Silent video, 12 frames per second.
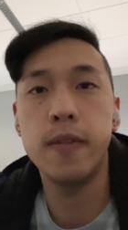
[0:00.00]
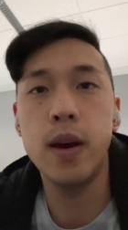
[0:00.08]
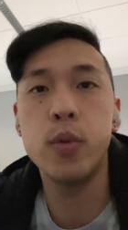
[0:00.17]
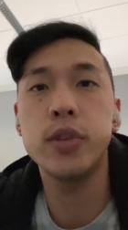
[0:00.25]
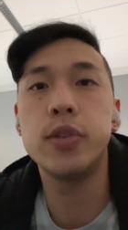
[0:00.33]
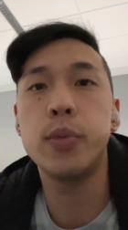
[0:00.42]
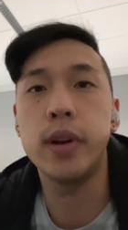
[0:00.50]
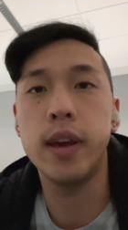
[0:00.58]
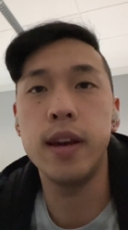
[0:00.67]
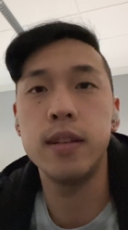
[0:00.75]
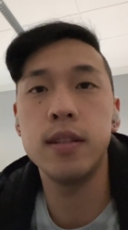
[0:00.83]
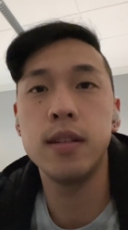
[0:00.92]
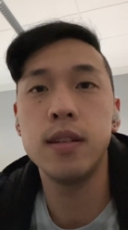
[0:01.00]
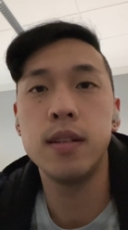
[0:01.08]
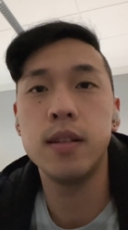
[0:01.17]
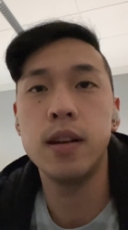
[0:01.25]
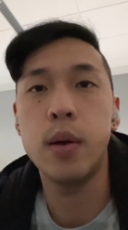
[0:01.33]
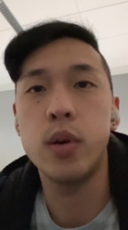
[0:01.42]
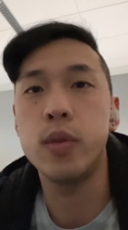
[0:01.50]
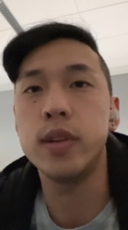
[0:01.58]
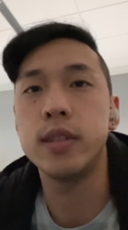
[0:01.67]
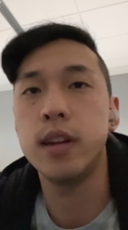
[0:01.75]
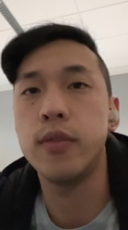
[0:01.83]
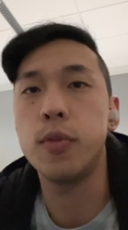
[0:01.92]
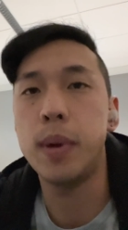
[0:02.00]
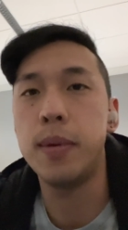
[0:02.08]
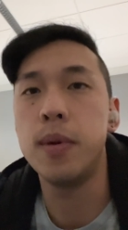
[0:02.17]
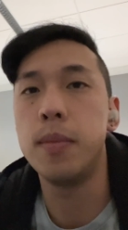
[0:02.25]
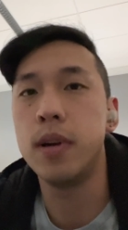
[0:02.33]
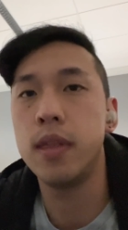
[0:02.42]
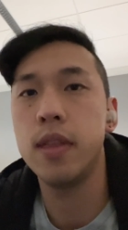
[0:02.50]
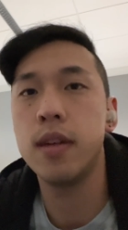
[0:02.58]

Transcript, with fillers: if I were to do it again, I would only study for maybe a month.